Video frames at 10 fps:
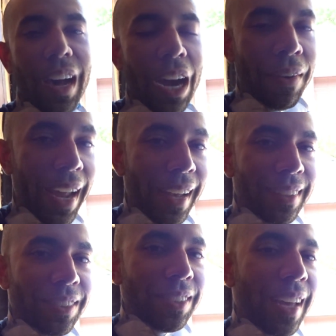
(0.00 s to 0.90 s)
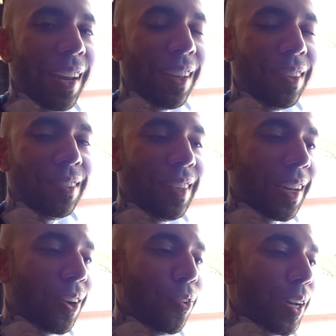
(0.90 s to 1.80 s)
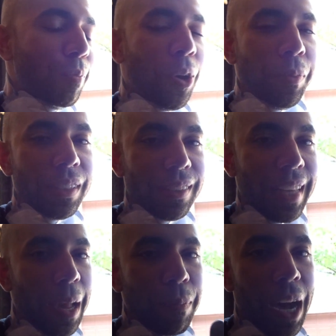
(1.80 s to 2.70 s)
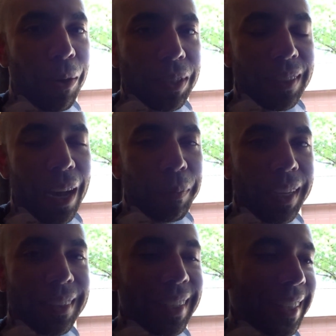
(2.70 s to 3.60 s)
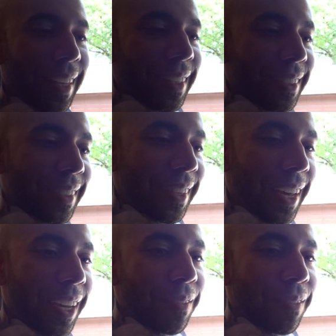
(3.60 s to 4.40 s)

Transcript: All right guys, I just gotta take a quick moment to thank PowerStop, because at the end of the day,